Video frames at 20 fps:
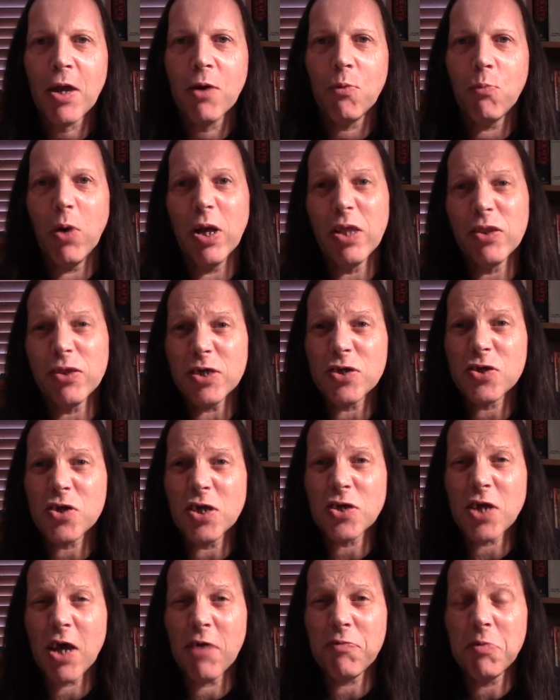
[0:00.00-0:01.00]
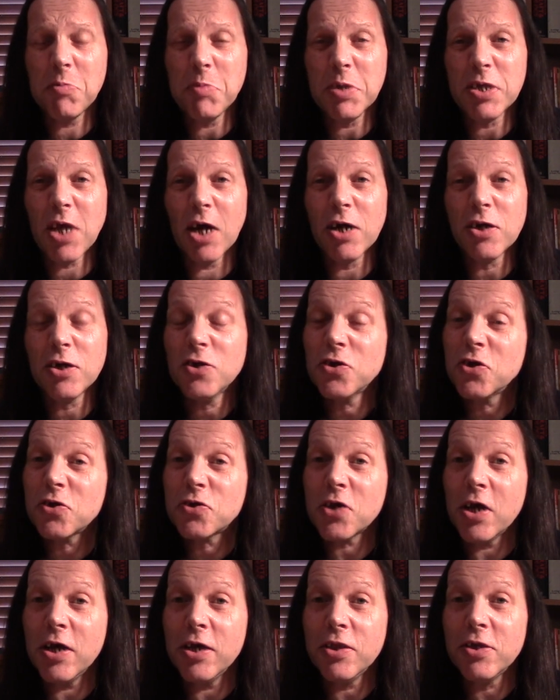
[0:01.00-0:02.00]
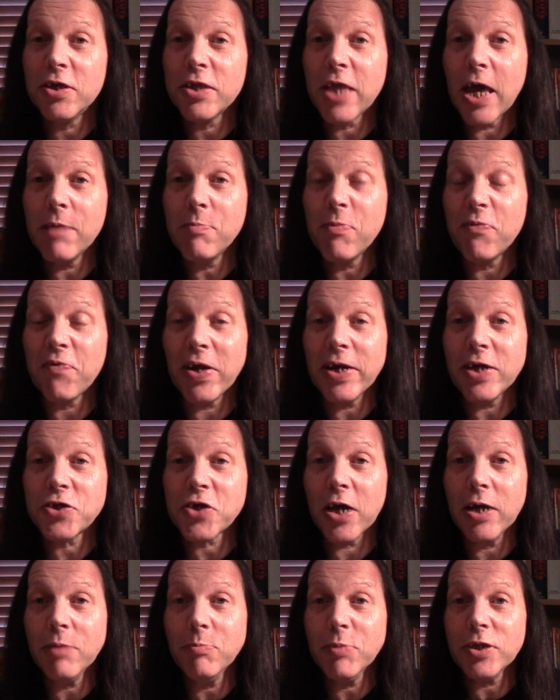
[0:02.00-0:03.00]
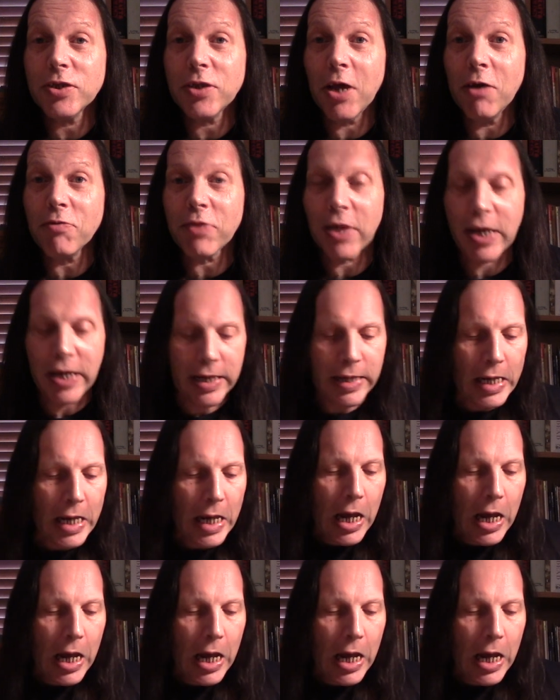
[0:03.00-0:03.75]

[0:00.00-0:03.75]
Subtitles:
well, these things have to be done in the name of entertainment, don't they?